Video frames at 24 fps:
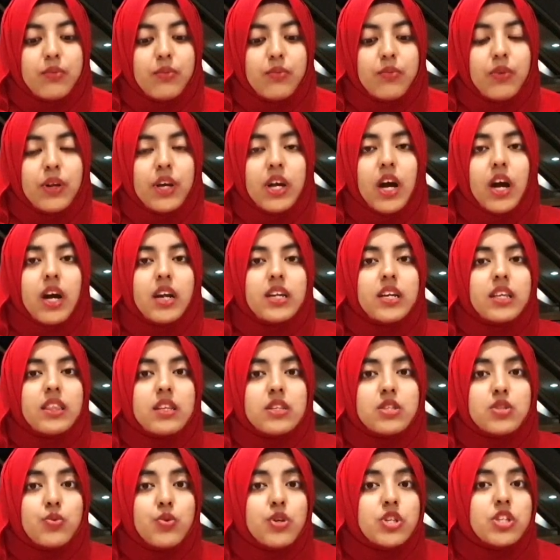regarding the
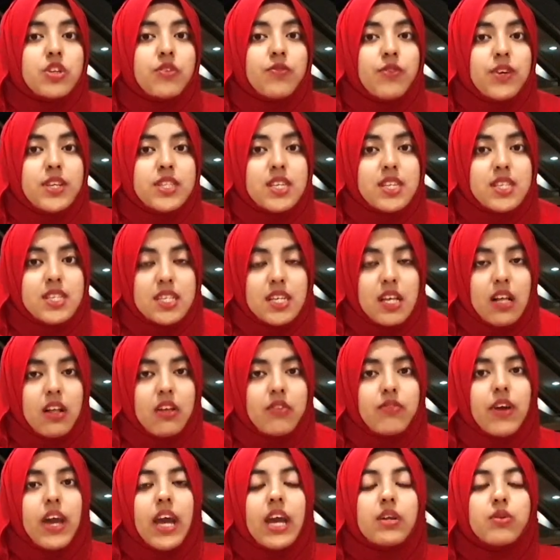tuition fees
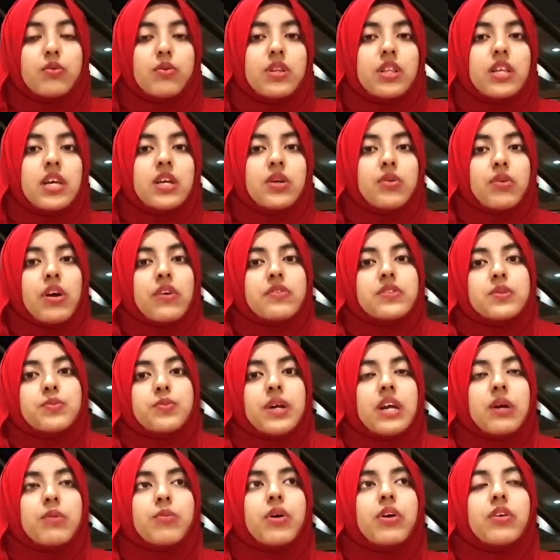itself, annually you have to
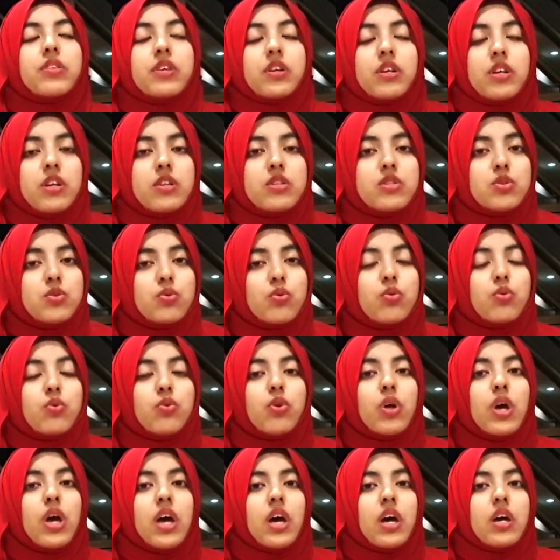pay about 32
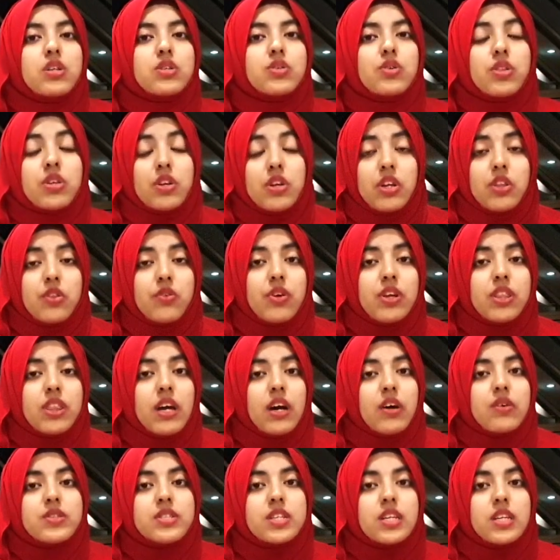to
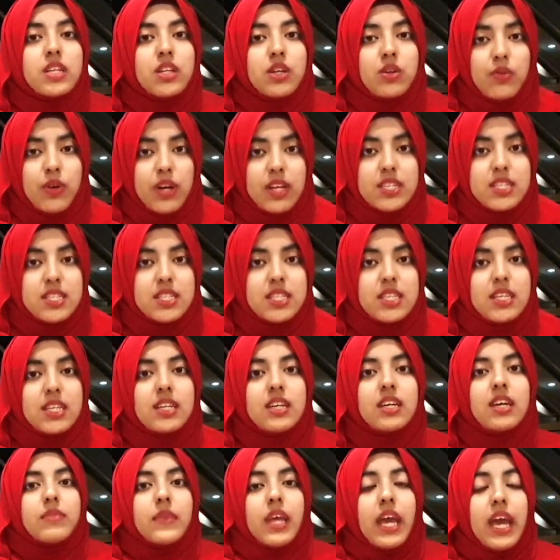33,000
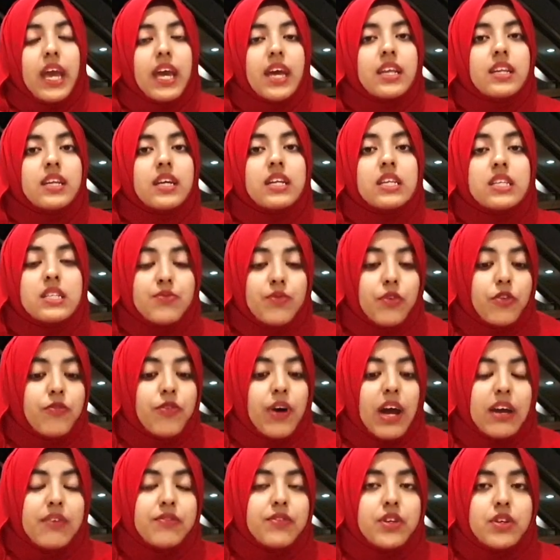USD, and it is for
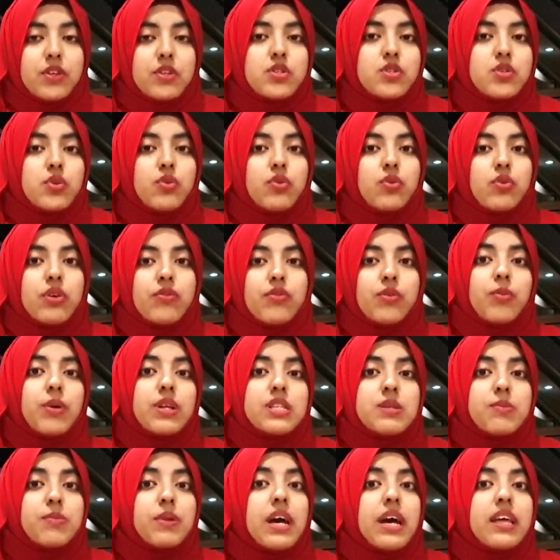5 years. So if you
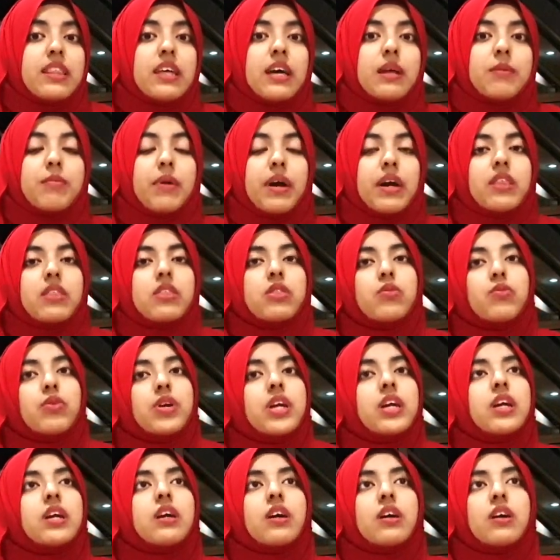multiply that by
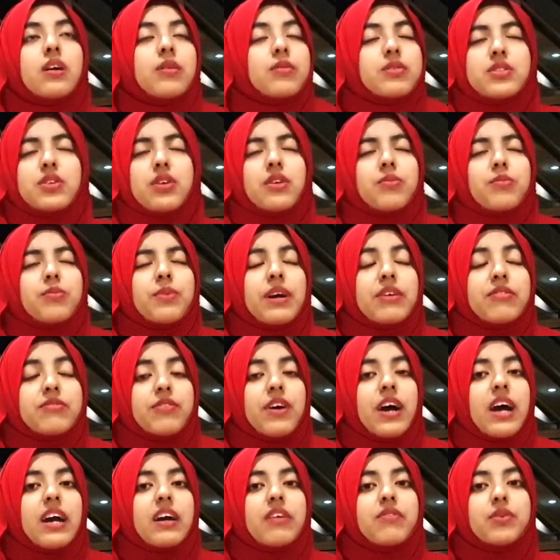
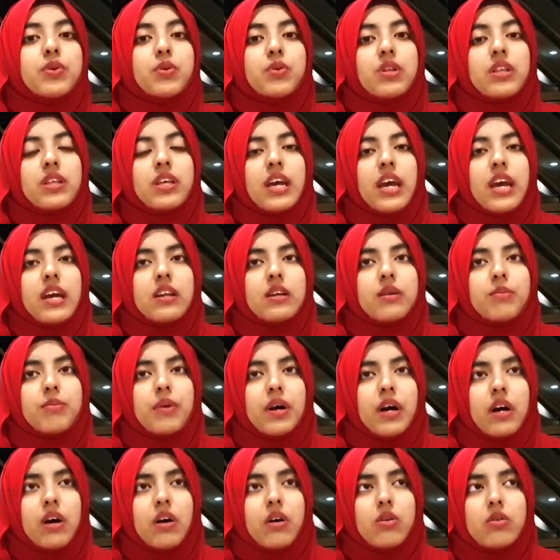5, you will get
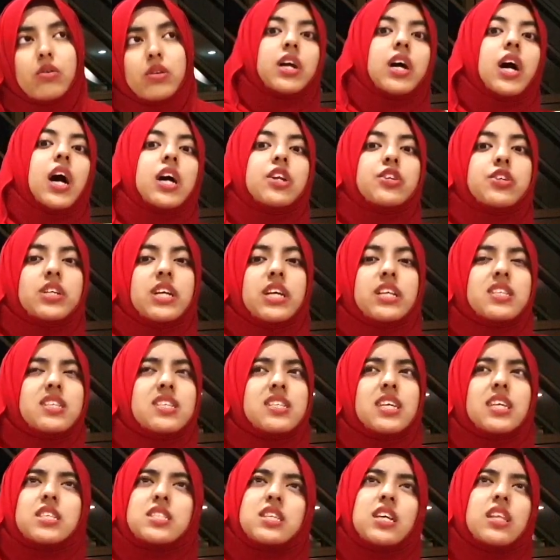about
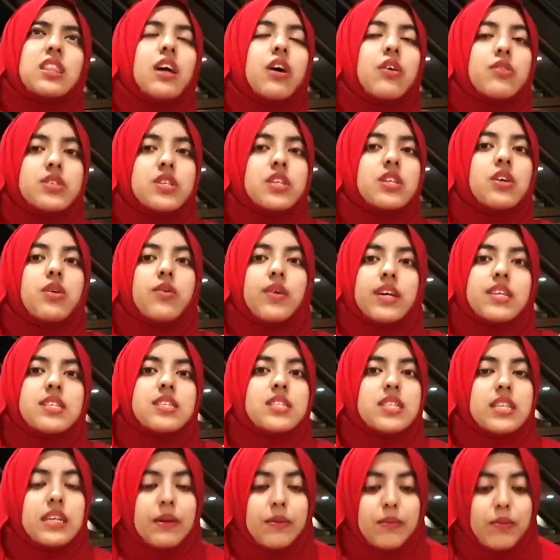160,000
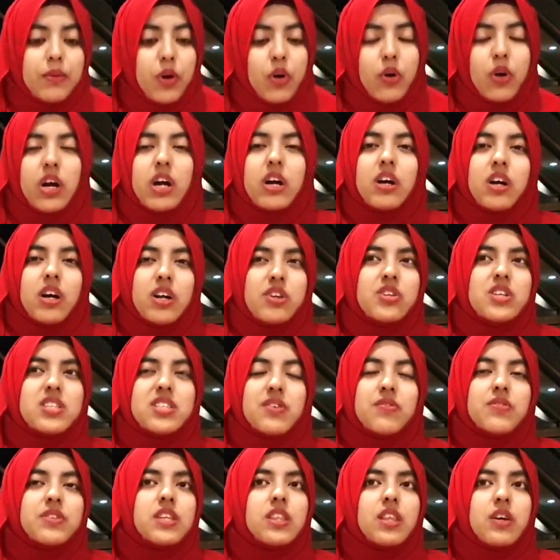USD or
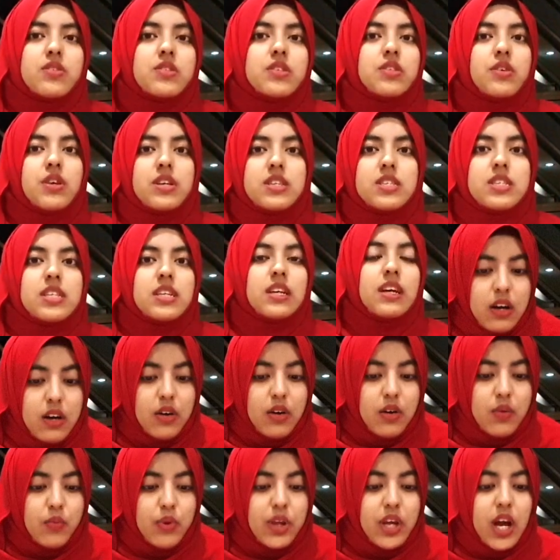170,000 USD.
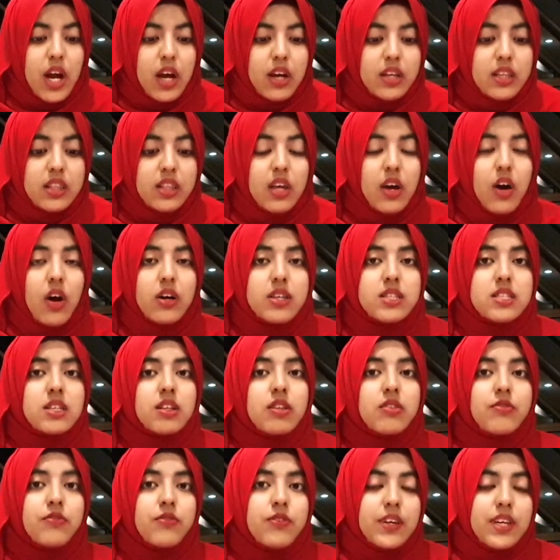Regarding the
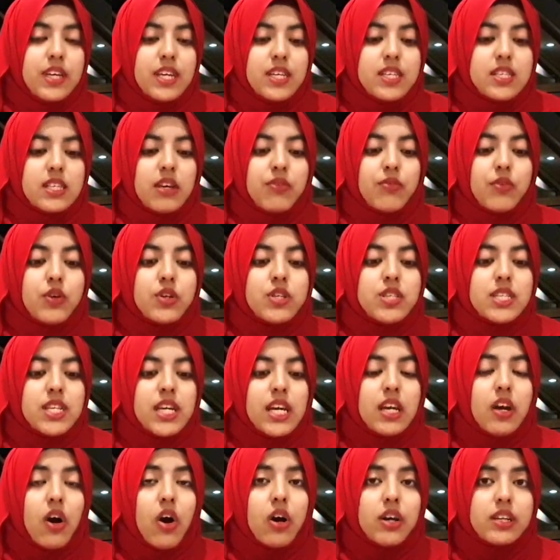hostel fees, if you're
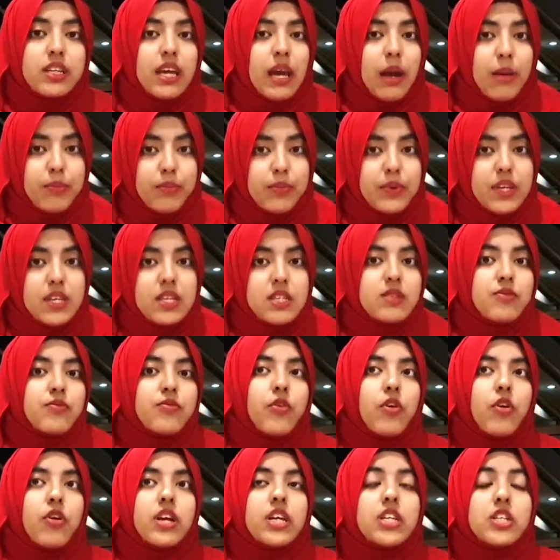staying on campus,
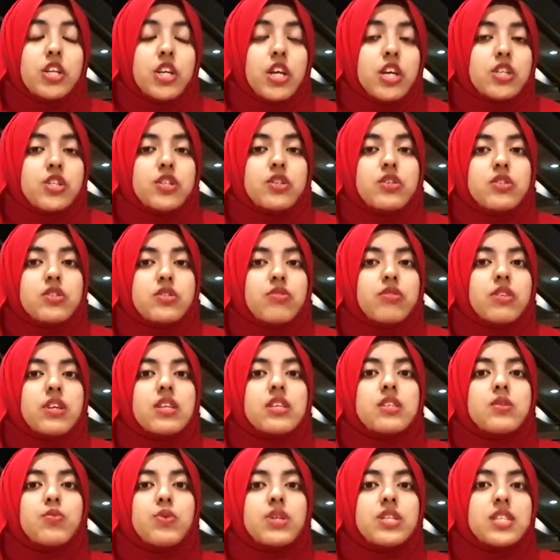for international
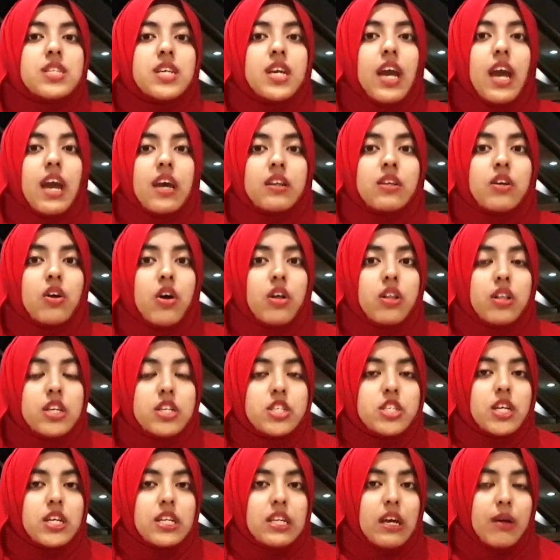students, we stay at
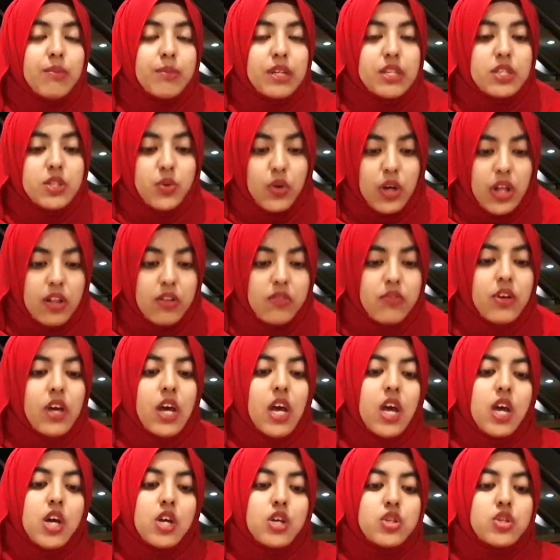College Kediaman 12.
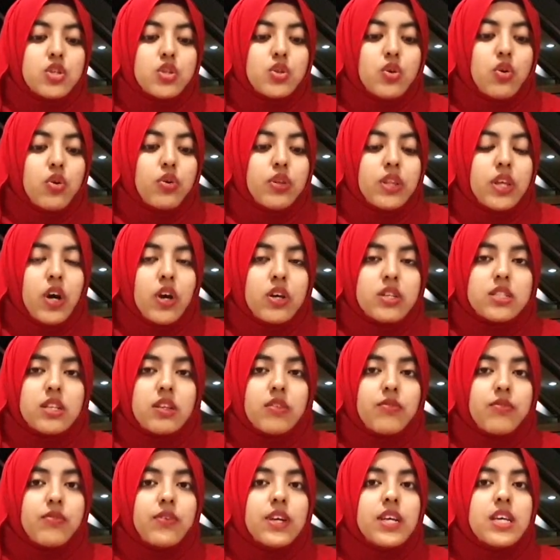So the
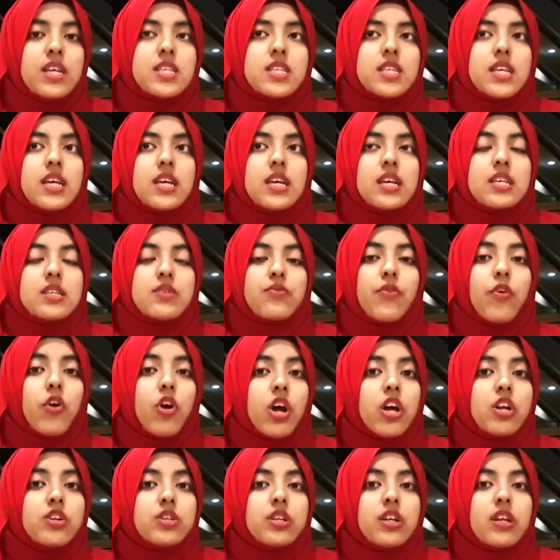hostel fees is
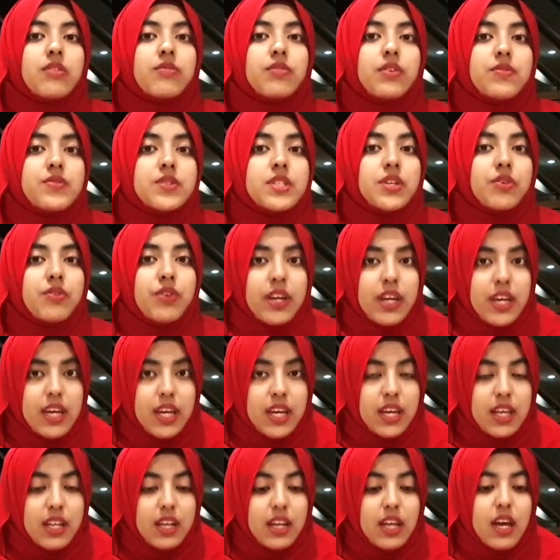450
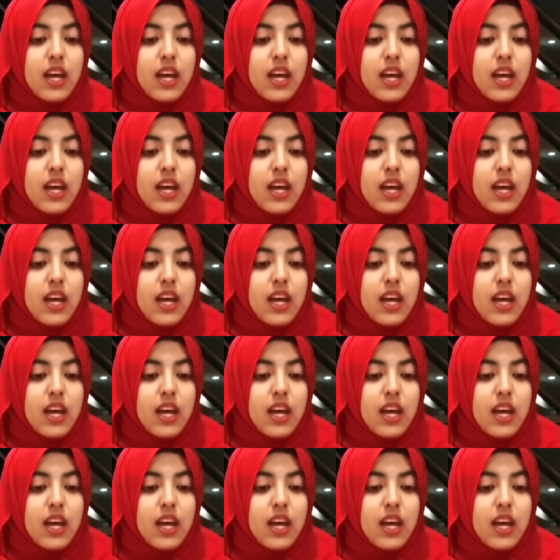ringgit.